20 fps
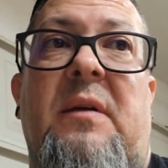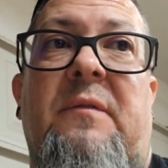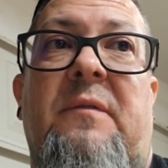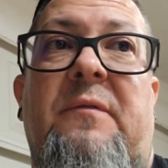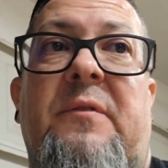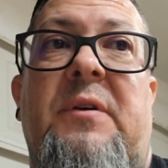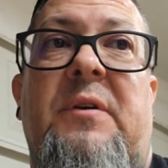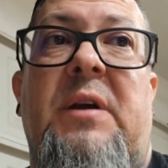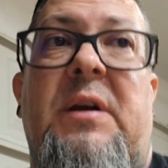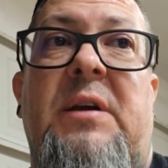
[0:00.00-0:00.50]

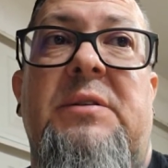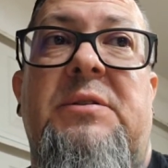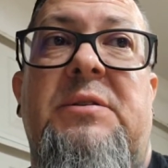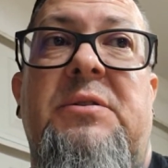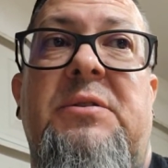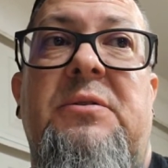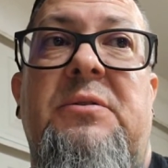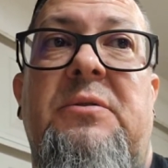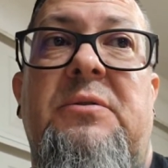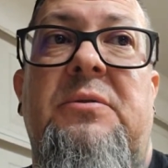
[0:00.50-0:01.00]
forgot
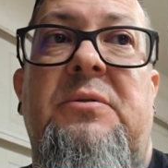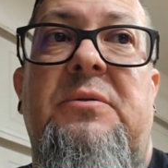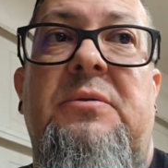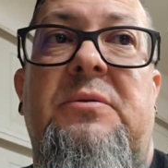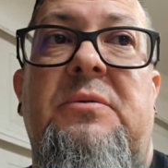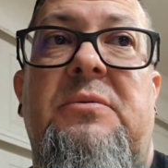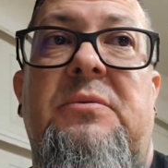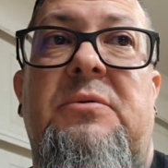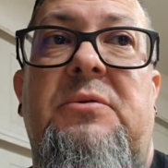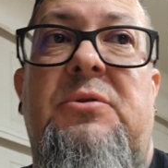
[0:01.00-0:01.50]

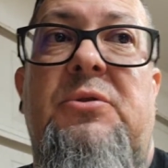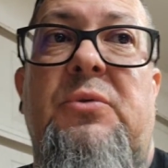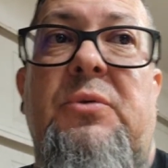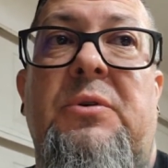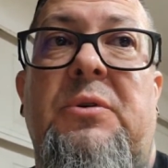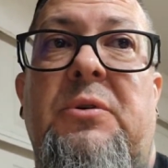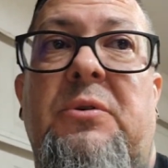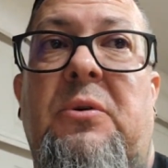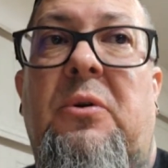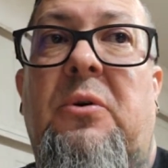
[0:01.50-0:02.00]
to
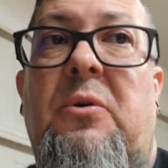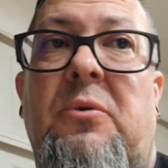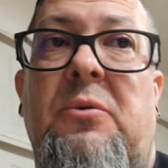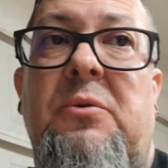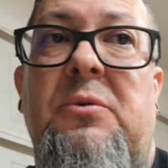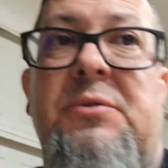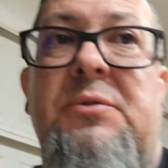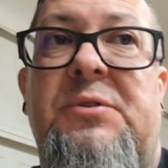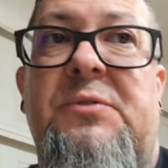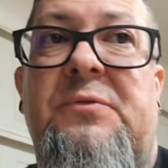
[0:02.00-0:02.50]
drill
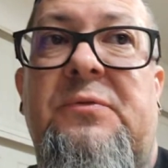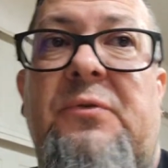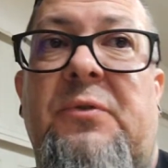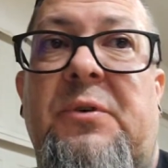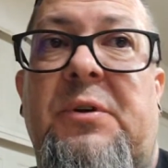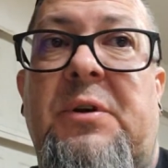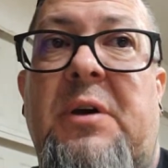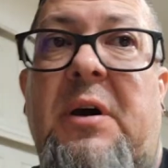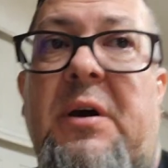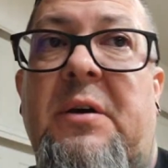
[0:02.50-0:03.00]
holes for
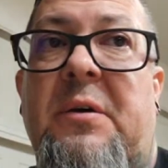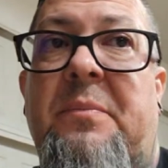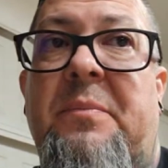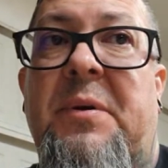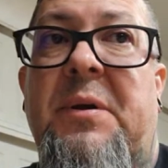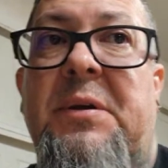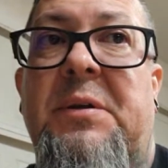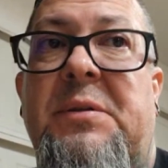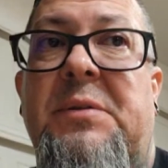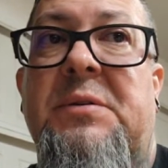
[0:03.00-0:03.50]
cotter
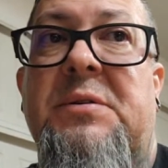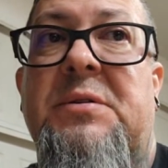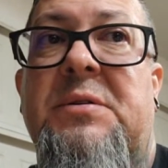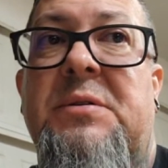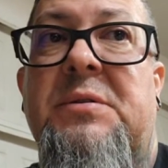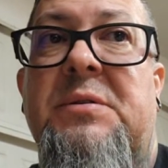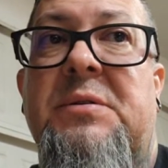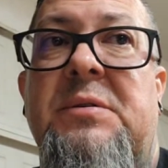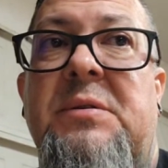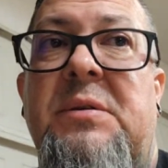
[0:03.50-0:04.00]
pins